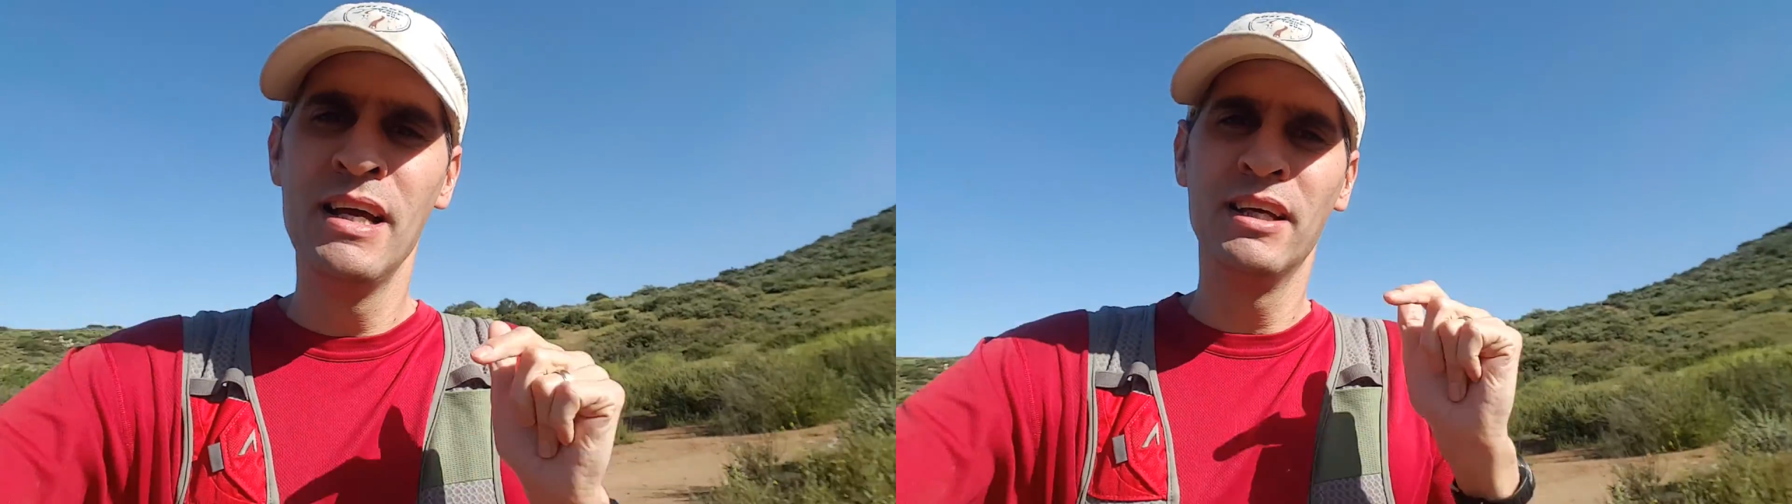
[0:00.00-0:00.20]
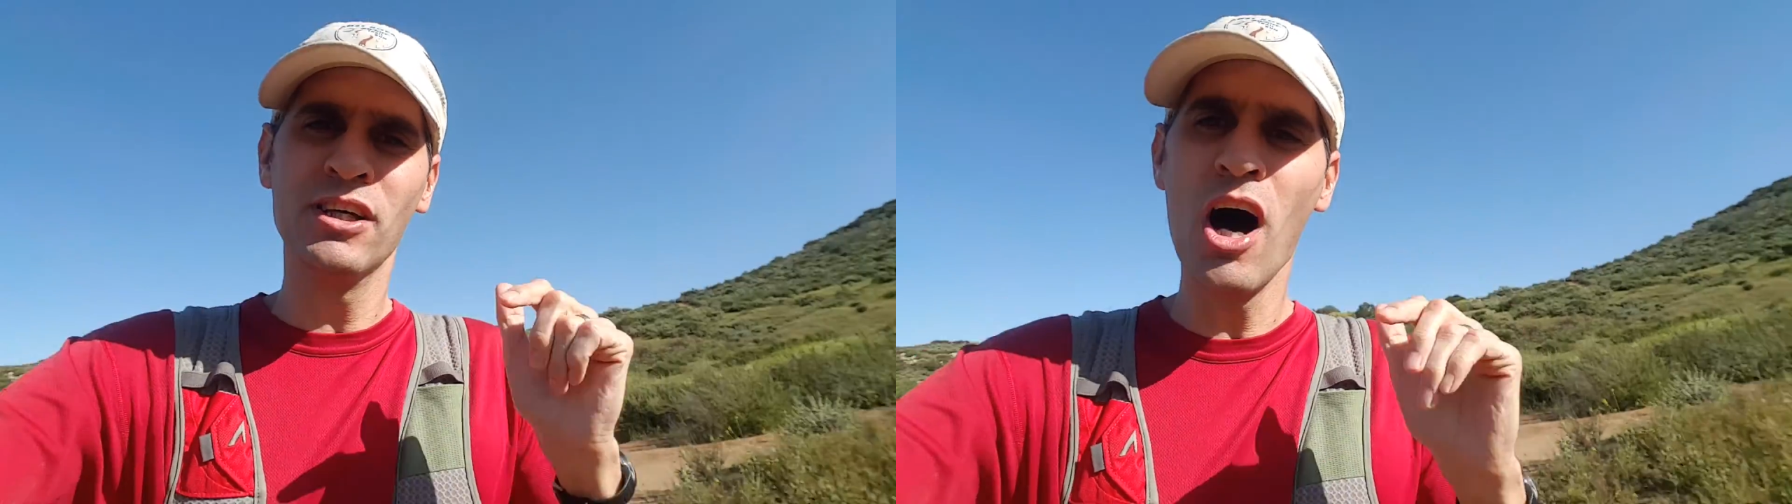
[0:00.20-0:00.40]

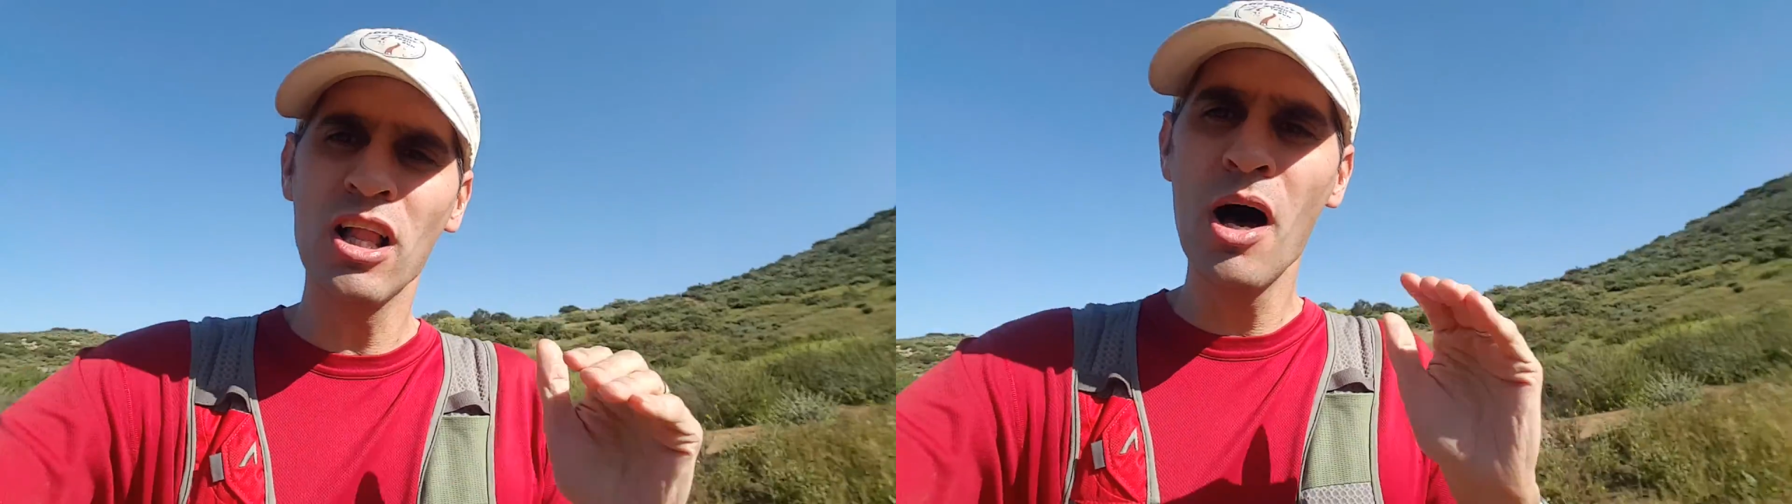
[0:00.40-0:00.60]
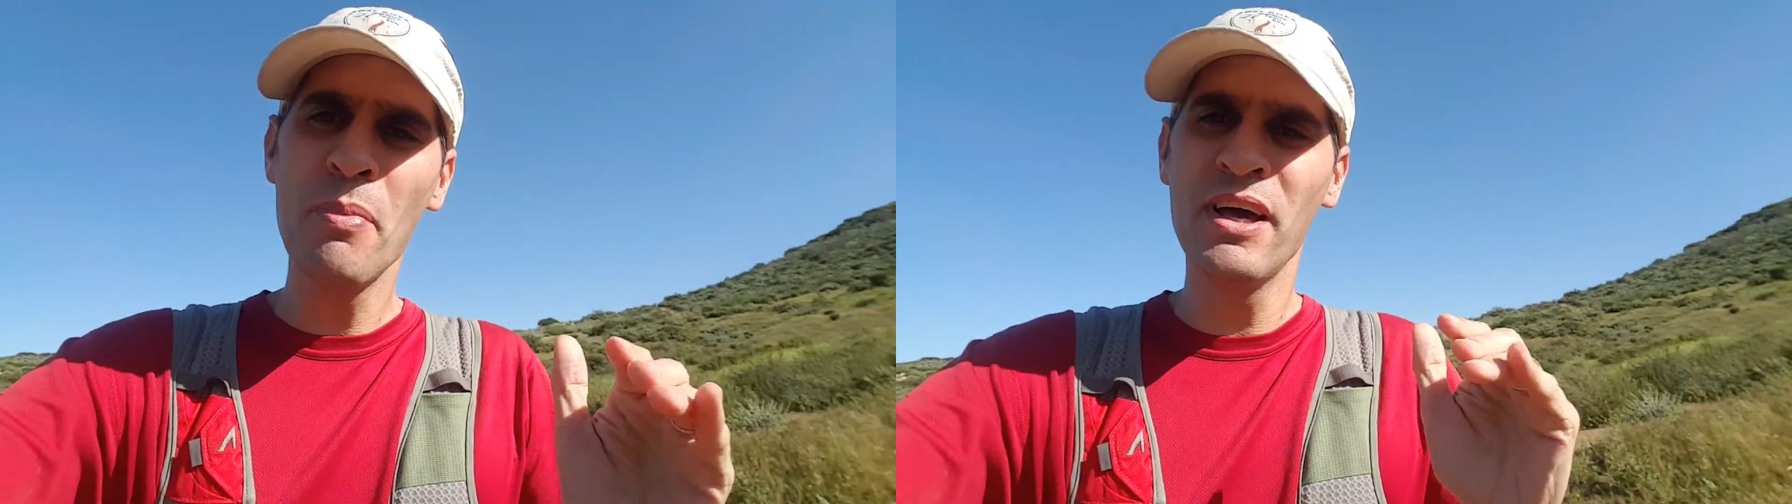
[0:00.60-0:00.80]
is all
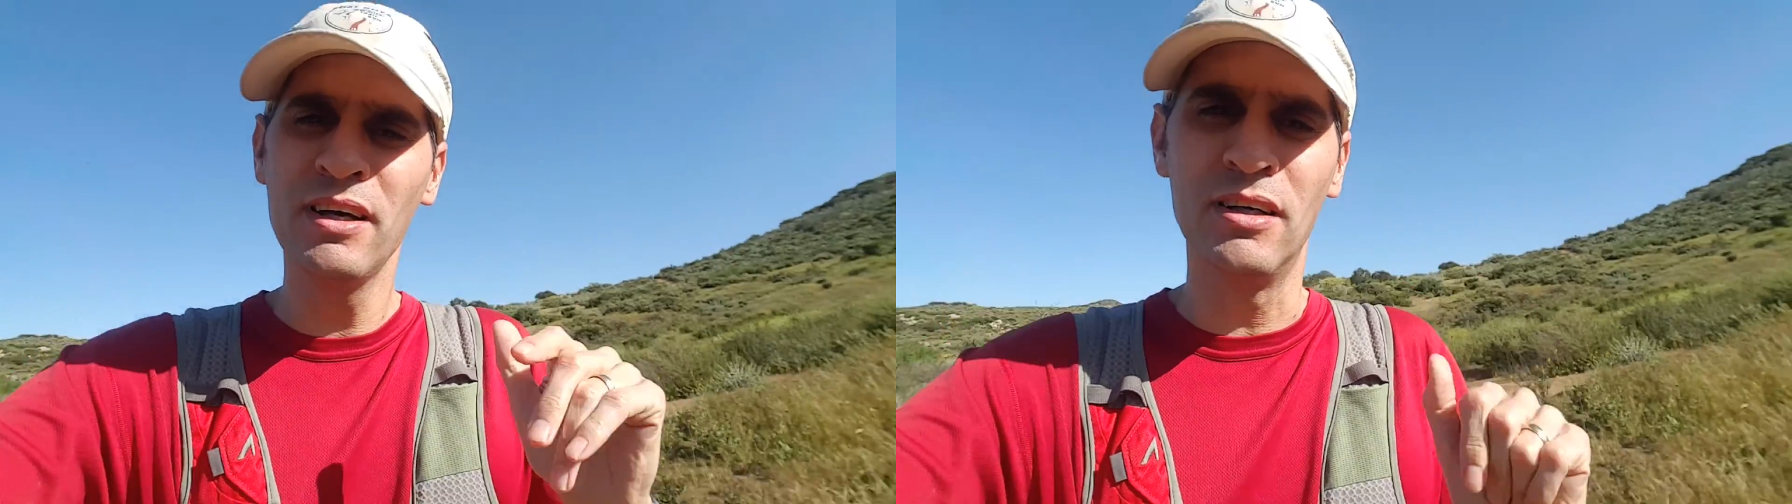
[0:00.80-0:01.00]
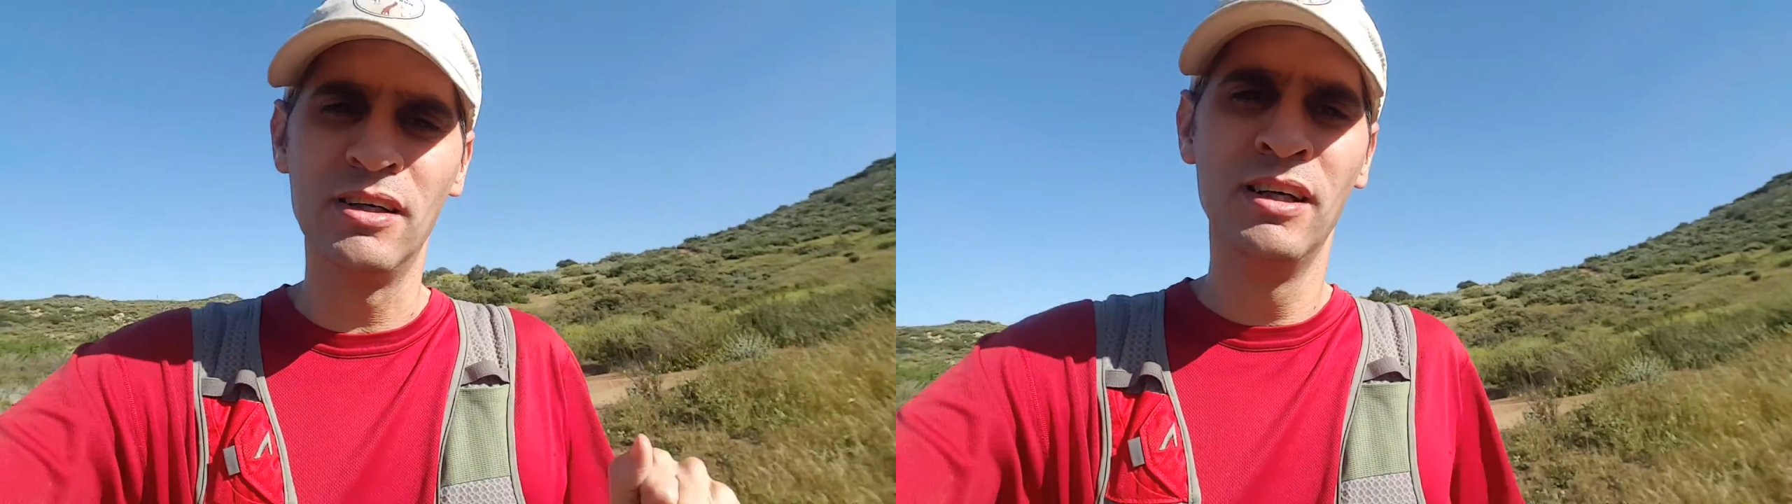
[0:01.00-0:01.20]

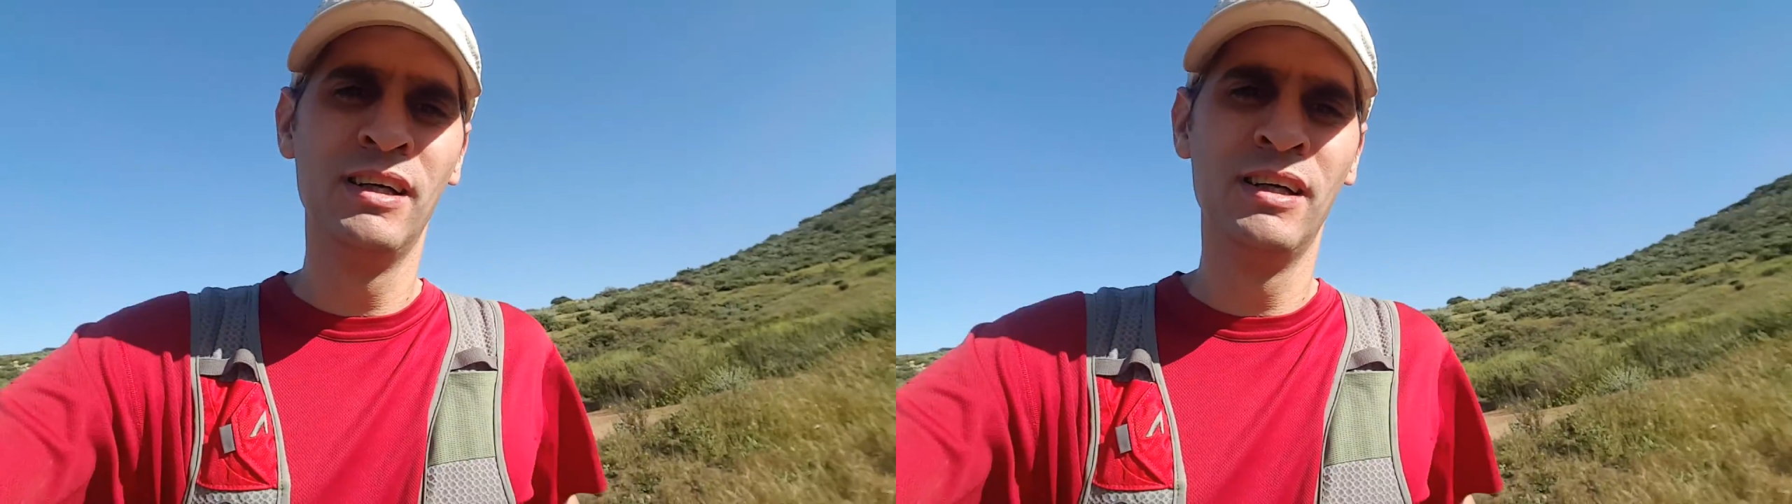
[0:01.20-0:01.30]
uphill.